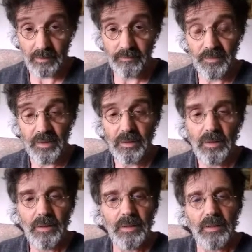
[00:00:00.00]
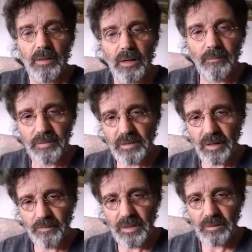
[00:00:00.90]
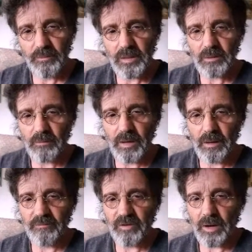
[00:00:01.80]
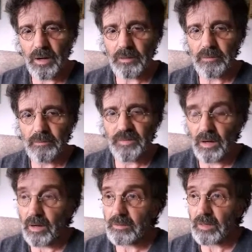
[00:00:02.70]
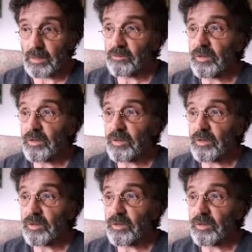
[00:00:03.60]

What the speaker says: It means pay attention to what happens to you there.